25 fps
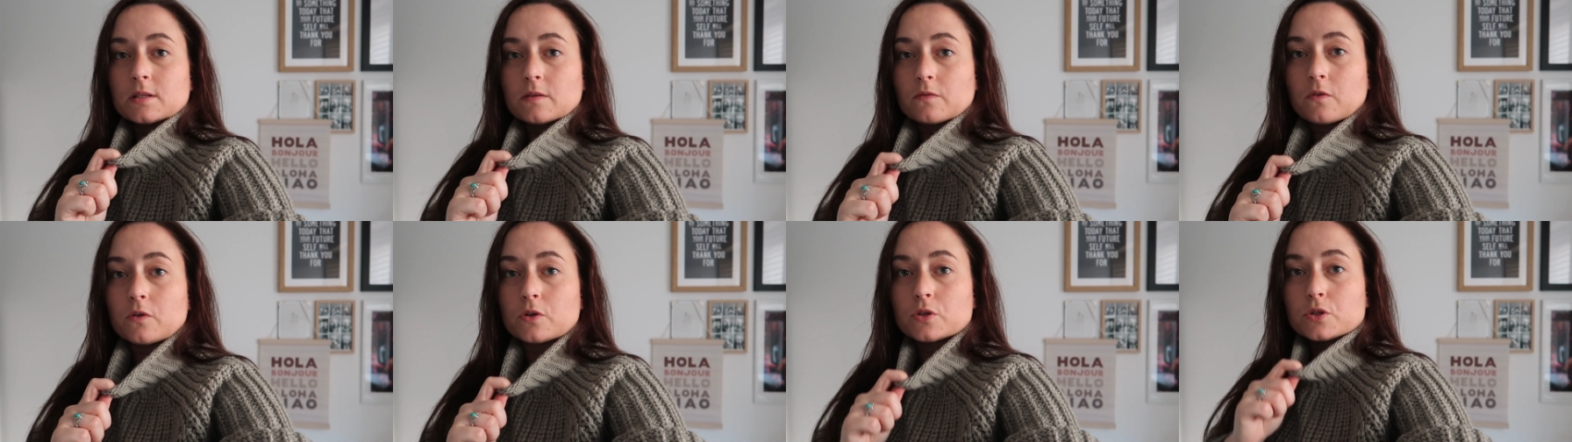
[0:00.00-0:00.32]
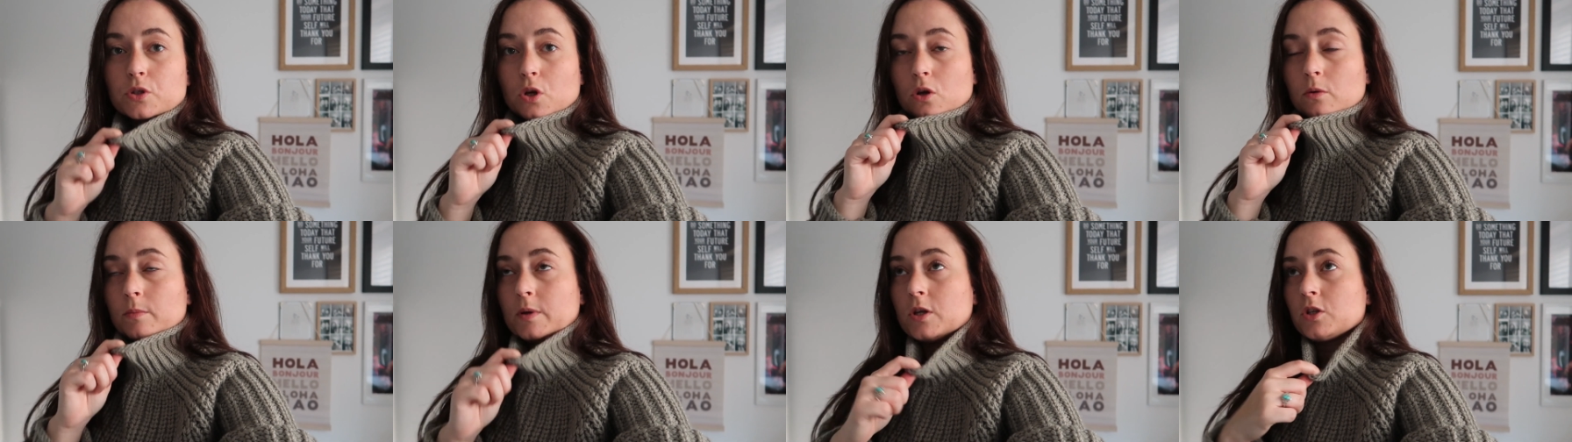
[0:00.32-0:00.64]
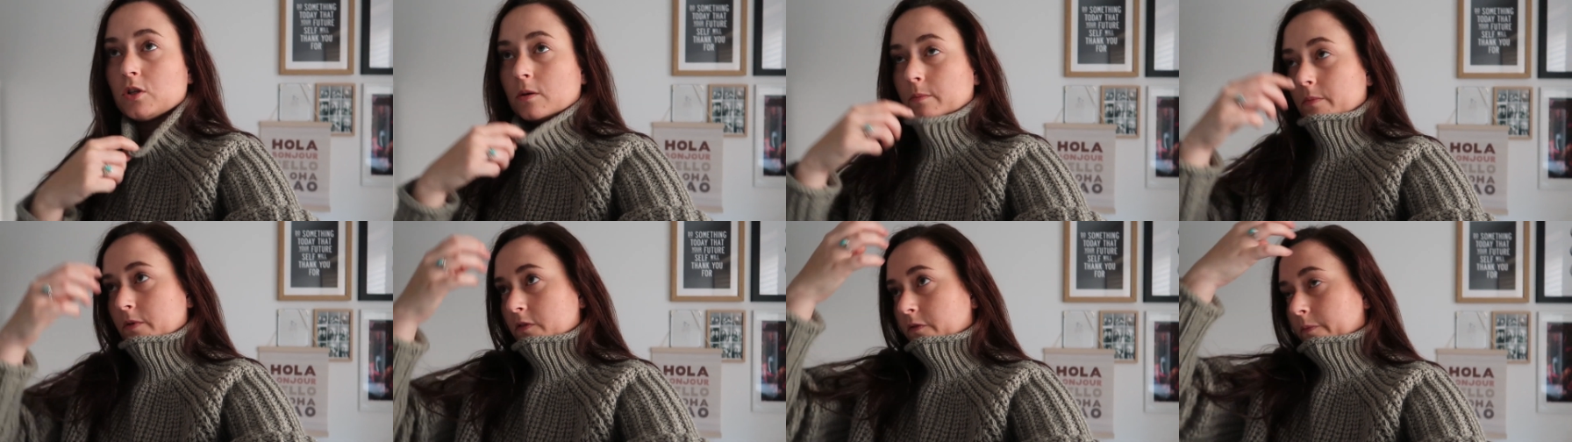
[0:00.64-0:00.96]
I've got so many
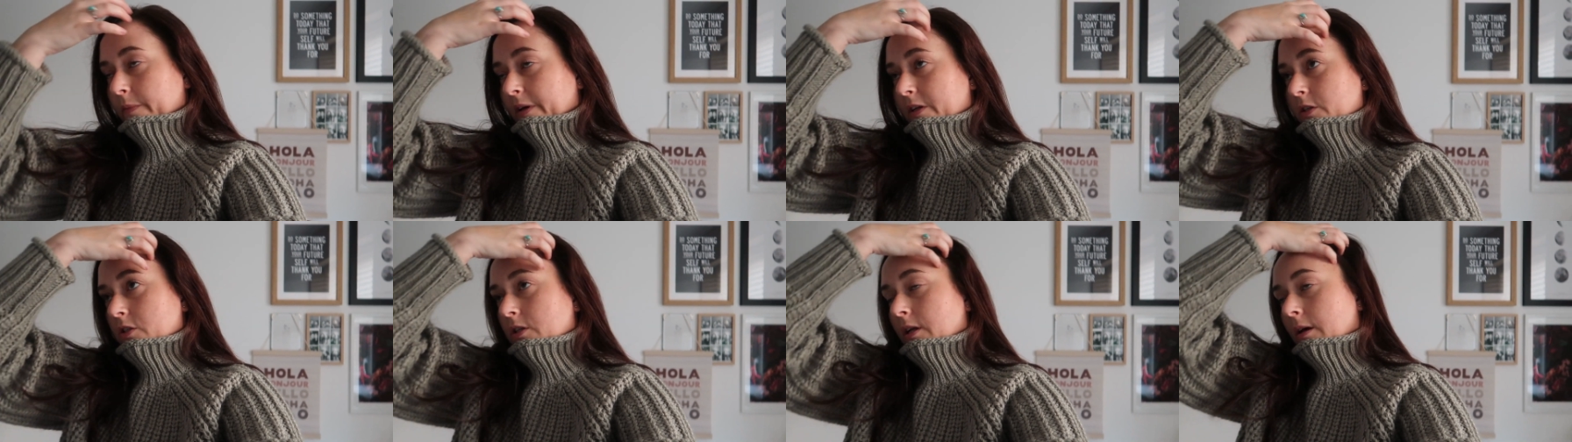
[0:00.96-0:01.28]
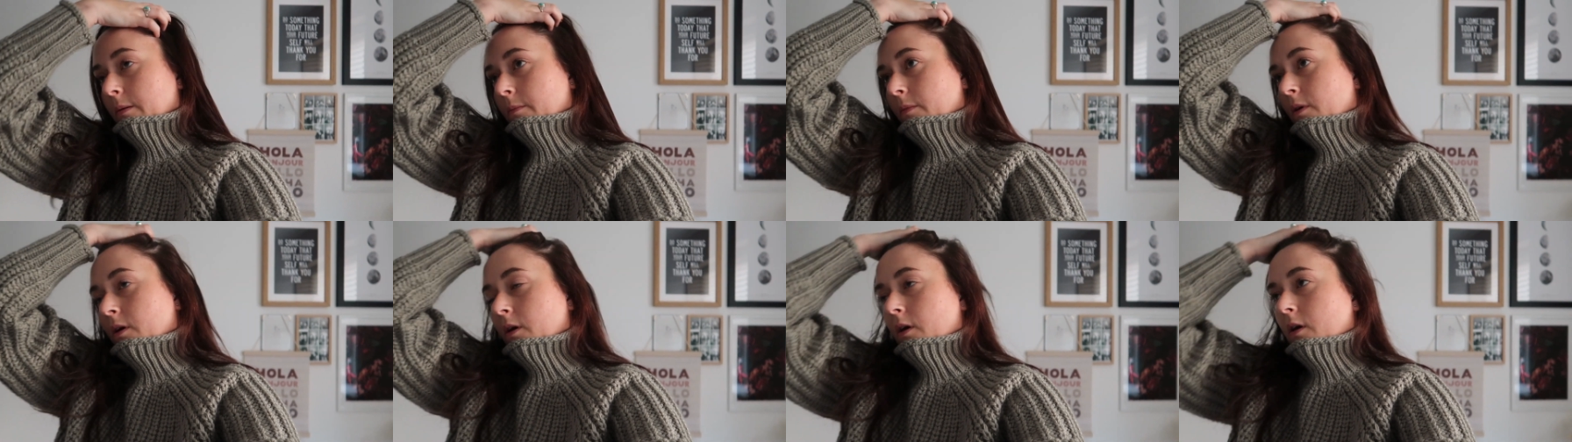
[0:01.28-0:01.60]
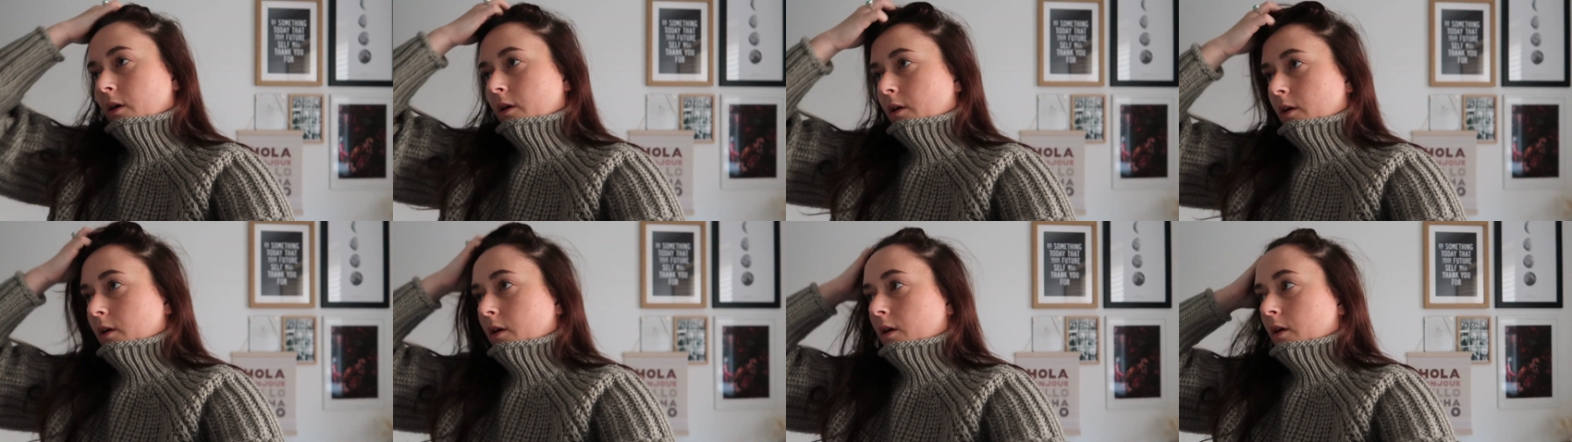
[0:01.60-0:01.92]
jumpers from H and
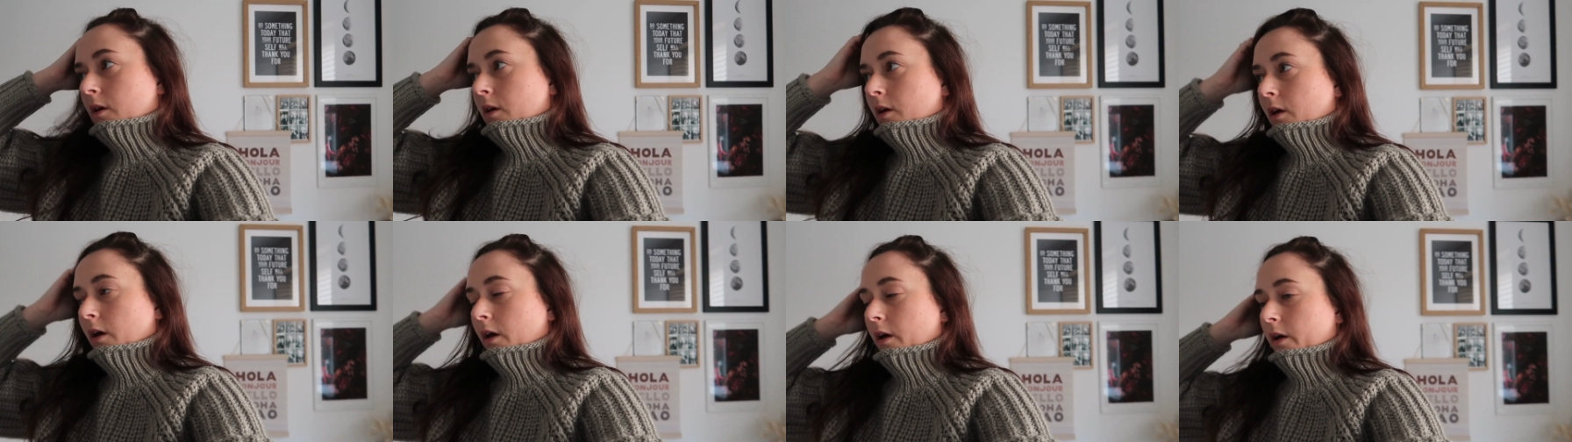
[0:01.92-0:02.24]
M.